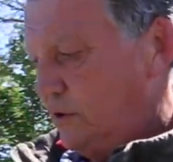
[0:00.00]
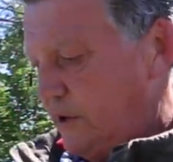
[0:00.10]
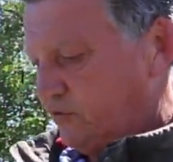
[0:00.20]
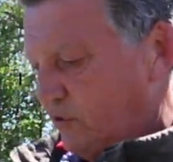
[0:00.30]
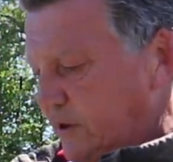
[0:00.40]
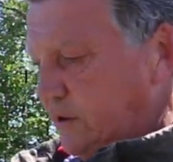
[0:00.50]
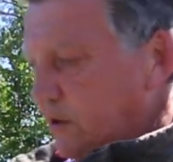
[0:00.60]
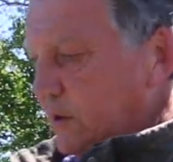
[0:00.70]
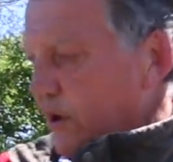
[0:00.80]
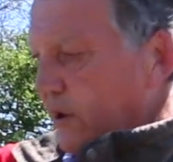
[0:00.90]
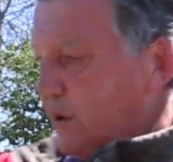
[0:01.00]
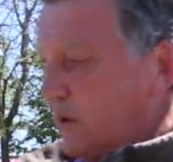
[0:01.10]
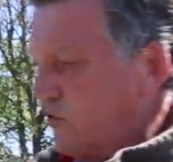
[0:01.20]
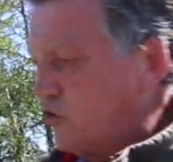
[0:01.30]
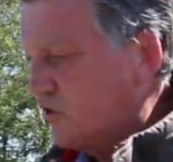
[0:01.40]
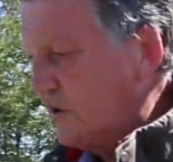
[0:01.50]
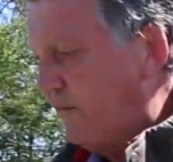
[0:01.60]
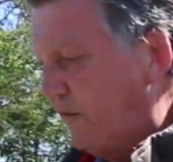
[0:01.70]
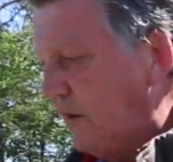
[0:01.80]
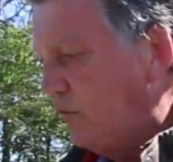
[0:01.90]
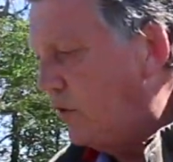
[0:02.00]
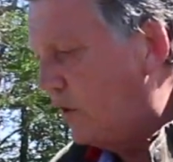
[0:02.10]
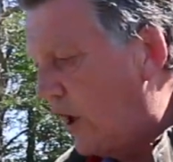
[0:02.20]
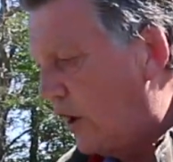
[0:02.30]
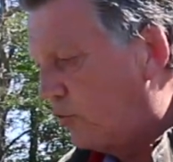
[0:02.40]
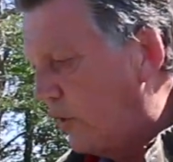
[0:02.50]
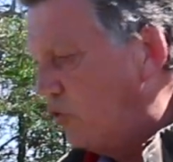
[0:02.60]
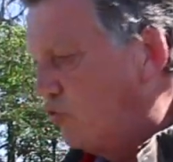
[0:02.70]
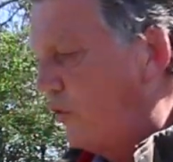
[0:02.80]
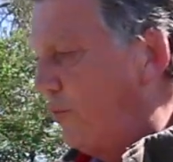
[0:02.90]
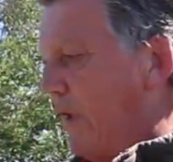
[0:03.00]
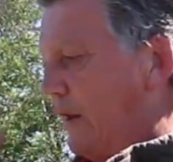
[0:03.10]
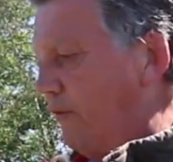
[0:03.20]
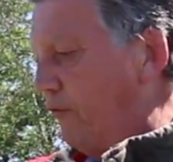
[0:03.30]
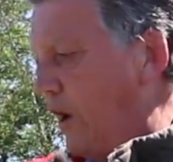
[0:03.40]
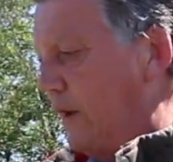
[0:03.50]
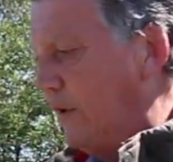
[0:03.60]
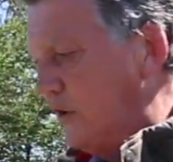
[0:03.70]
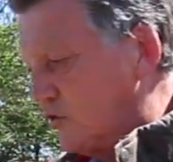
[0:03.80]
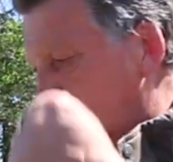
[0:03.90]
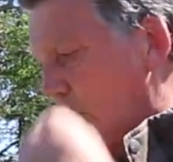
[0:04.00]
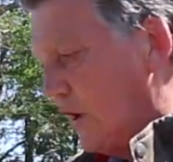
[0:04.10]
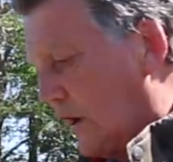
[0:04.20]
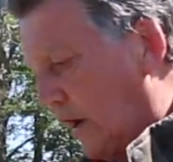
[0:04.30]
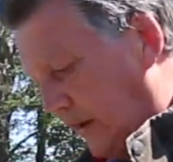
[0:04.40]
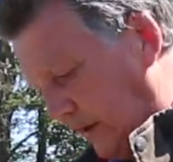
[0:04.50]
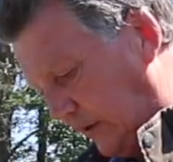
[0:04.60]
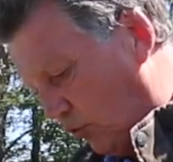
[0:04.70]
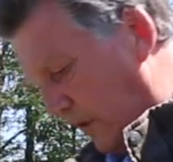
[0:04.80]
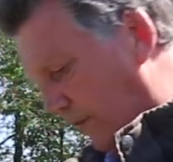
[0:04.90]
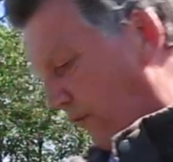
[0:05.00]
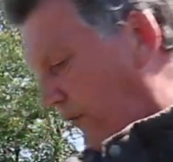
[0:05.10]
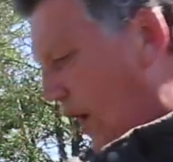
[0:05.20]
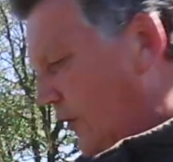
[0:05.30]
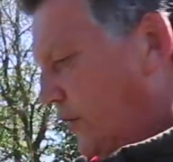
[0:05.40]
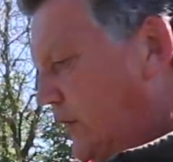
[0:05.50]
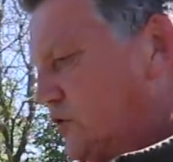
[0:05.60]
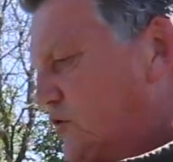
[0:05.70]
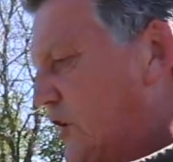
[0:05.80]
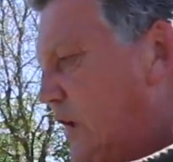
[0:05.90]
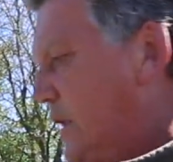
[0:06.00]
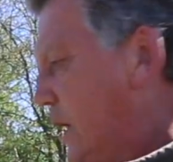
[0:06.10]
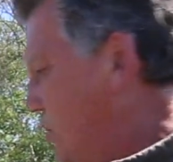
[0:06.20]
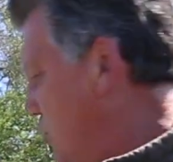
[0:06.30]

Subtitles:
literally just lift in, the glass windows with the metal frame, and they just click in. They don't even fasten, they just sit in there